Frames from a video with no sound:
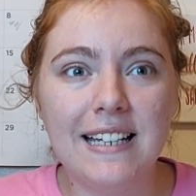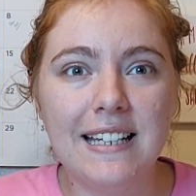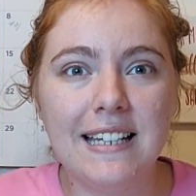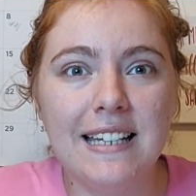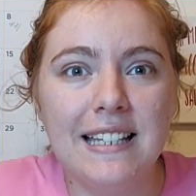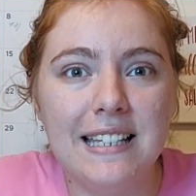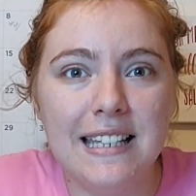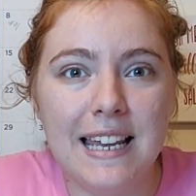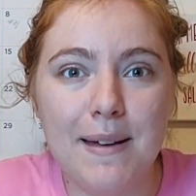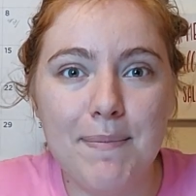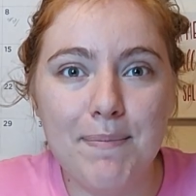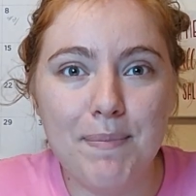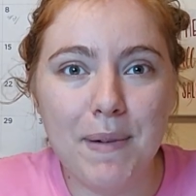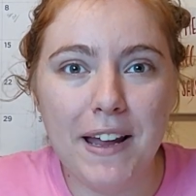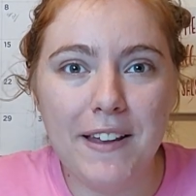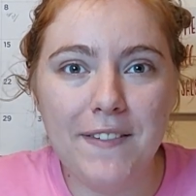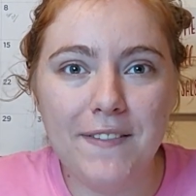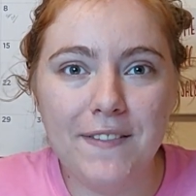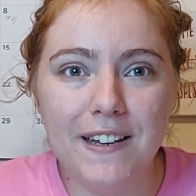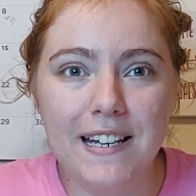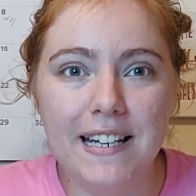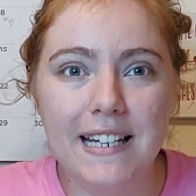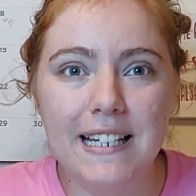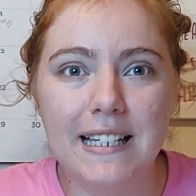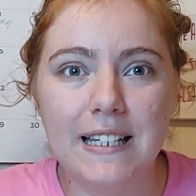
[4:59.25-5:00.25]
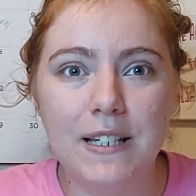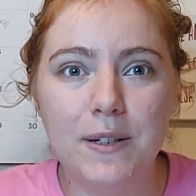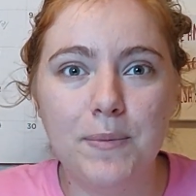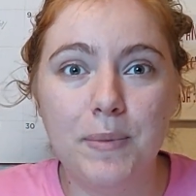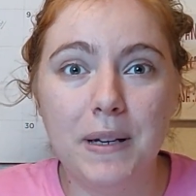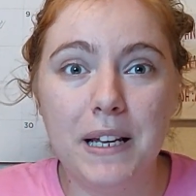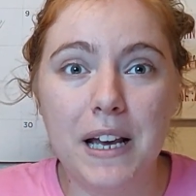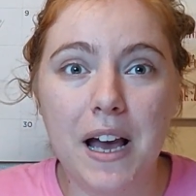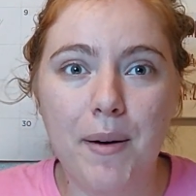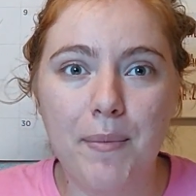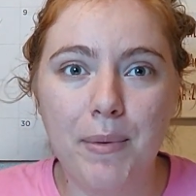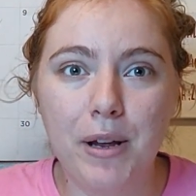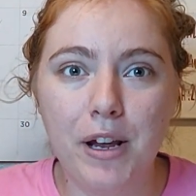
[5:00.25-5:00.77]
to dip my feet into
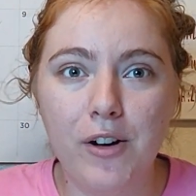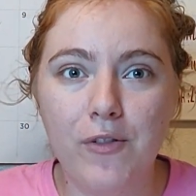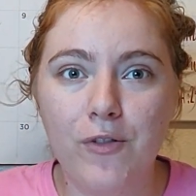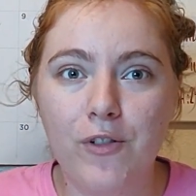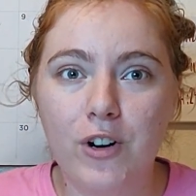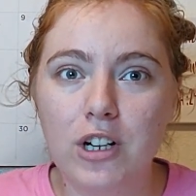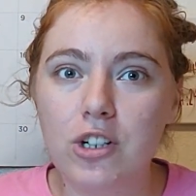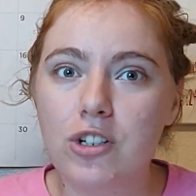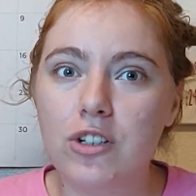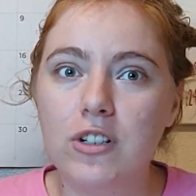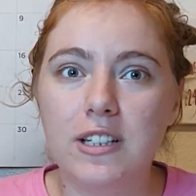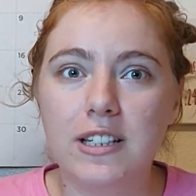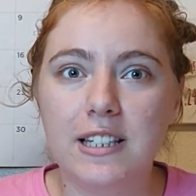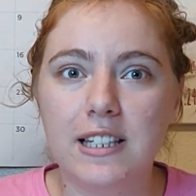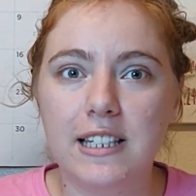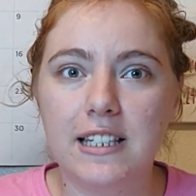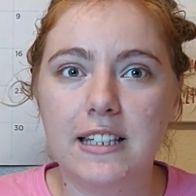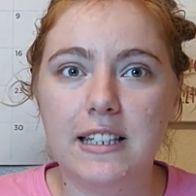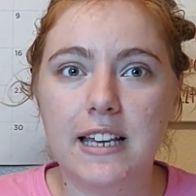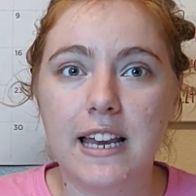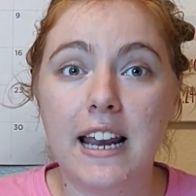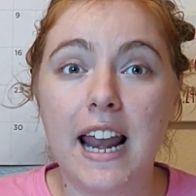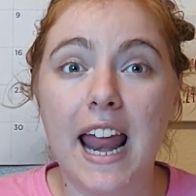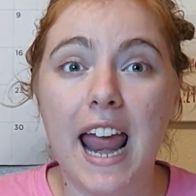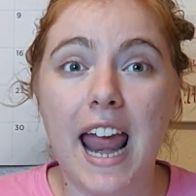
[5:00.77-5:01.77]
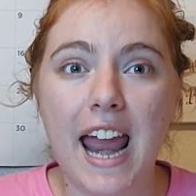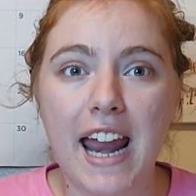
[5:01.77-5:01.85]
becoming a virtual assistant